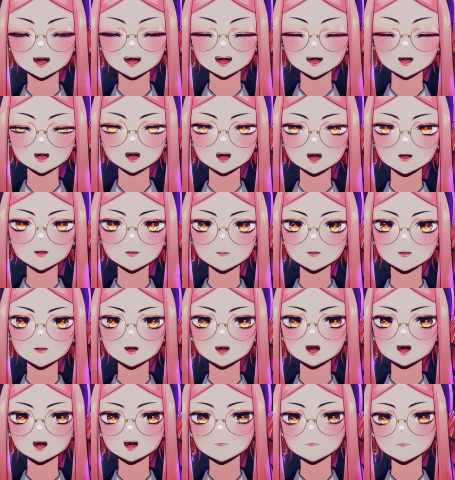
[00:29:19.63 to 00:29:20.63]
the
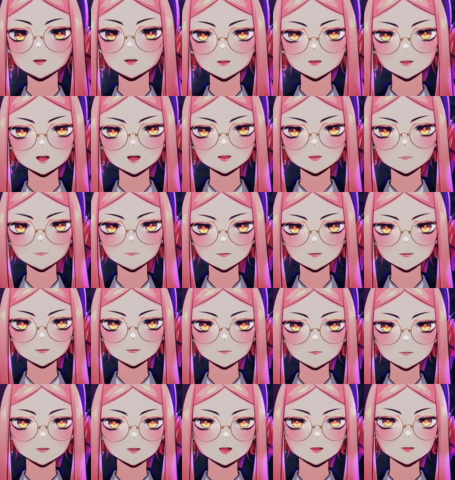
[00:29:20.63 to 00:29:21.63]
image of the
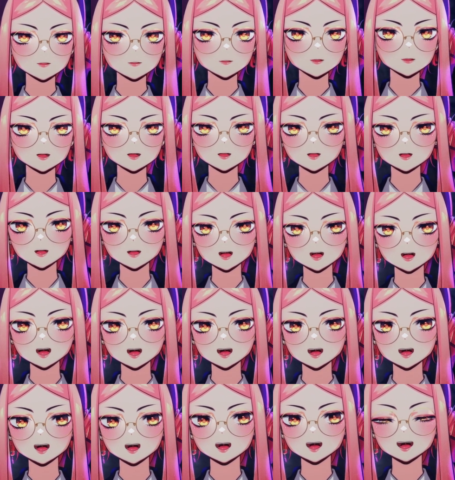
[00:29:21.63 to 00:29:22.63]
strange creature,
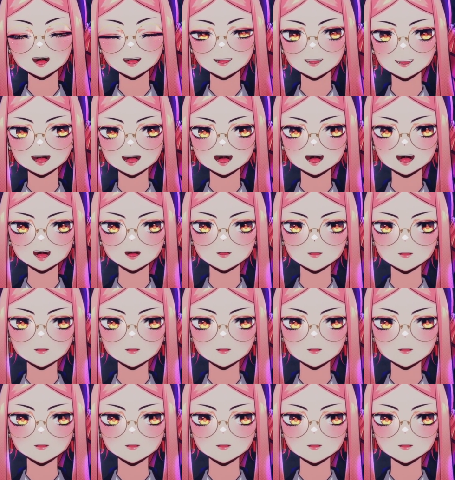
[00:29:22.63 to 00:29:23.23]
a sight